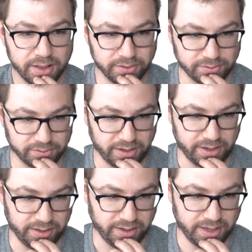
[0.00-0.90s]
This is
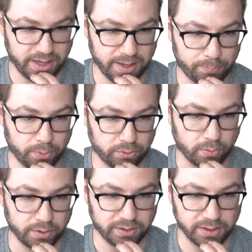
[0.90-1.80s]
a input
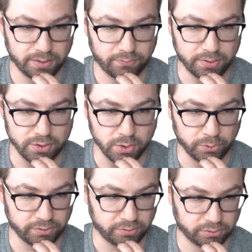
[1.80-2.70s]
or a div. It
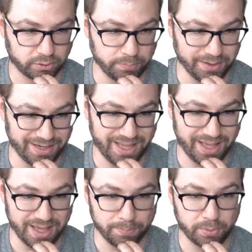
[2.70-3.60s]
knows this could be an
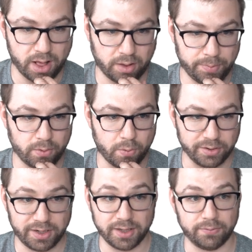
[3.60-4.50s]
input element or
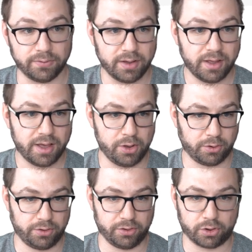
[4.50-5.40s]
a div. You'll
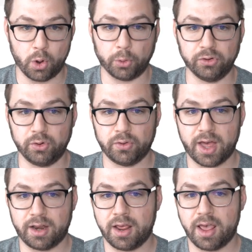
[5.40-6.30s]
get the code to do
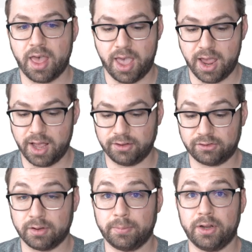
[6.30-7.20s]
that and
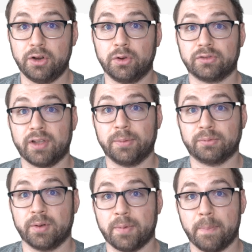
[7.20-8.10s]
somebody knows
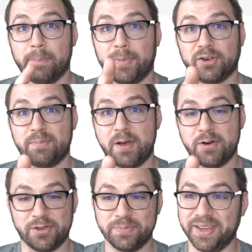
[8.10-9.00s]
TypeScript much
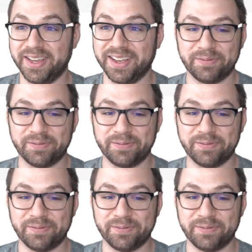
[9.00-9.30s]
better than me.